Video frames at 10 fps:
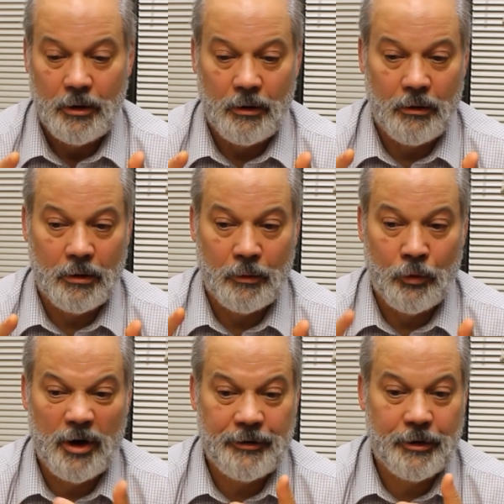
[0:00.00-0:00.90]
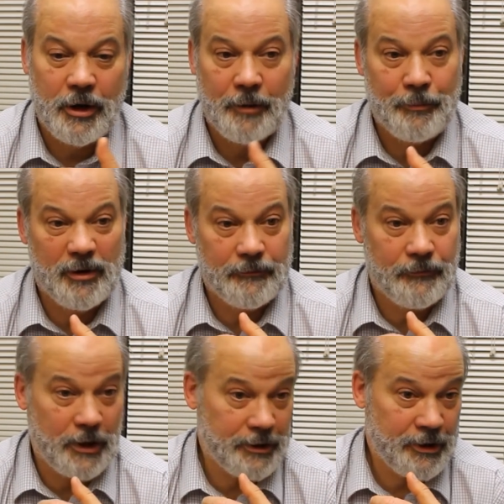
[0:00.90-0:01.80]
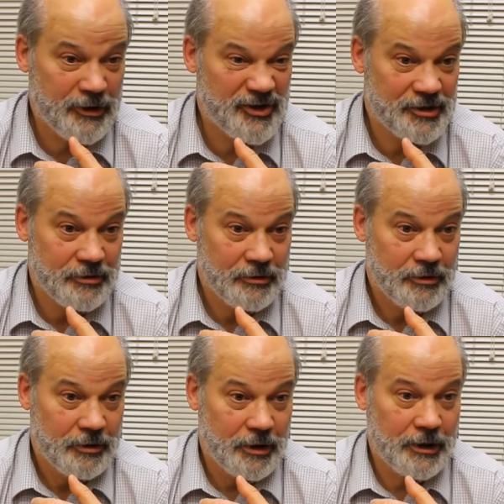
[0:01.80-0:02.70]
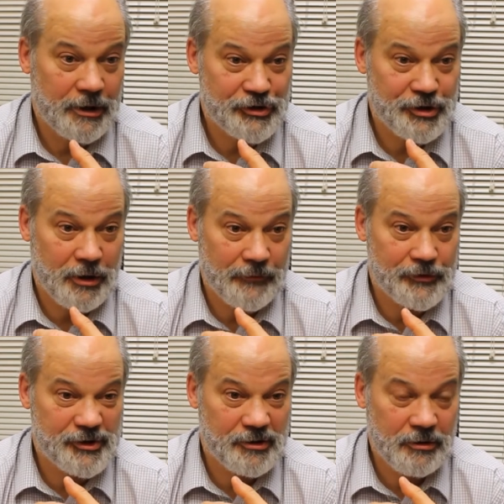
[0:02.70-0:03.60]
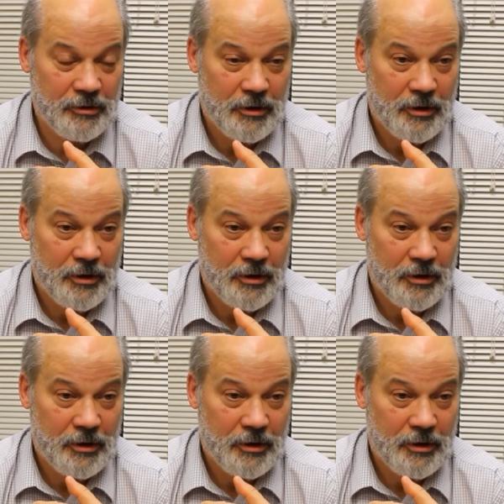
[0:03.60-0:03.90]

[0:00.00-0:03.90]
or where there have been findings against the officer